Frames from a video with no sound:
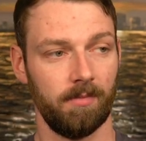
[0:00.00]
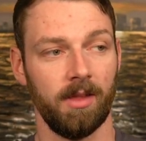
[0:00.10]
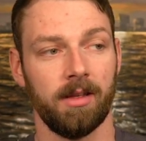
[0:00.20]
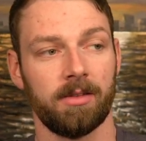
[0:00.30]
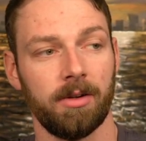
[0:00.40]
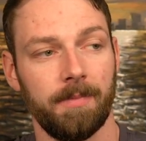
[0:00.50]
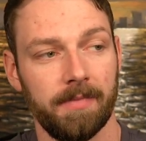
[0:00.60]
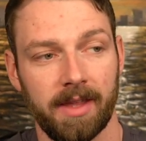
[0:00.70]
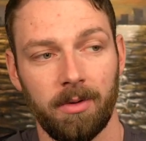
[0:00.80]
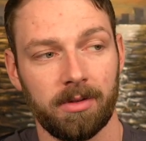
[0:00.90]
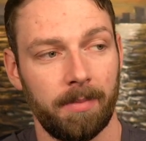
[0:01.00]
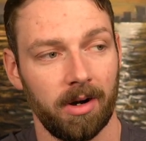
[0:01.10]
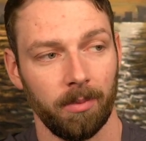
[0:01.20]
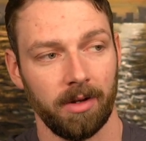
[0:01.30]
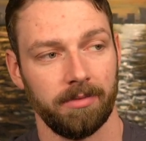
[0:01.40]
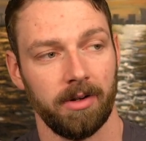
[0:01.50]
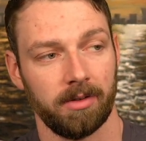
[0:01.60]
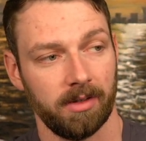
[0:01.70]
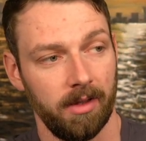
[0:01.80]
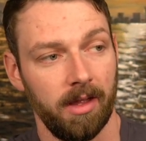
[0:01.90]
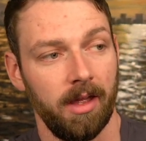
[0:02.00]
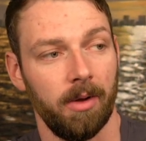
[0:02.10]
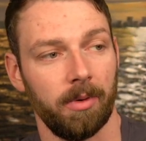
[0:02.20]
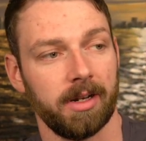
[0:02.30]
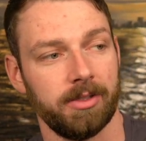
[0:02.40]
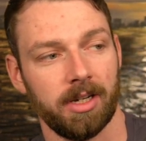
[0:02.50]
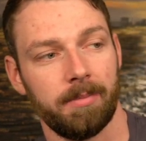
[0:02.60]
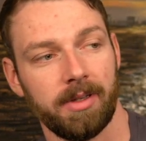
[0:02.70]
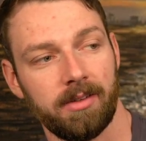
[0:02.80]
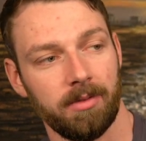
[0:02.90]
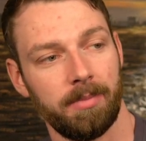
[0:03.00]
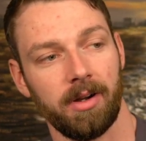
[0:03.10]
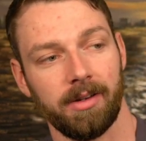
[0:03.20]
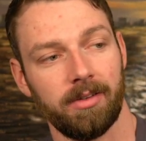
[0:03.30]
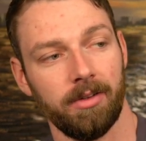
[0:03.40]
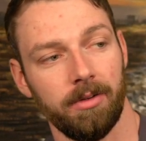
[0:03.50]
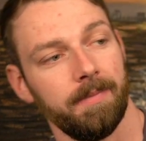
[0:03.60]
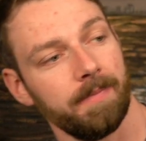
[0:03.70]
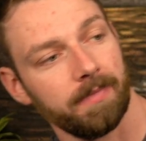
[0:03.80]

So that was part one, folks. We're going to jump into part two,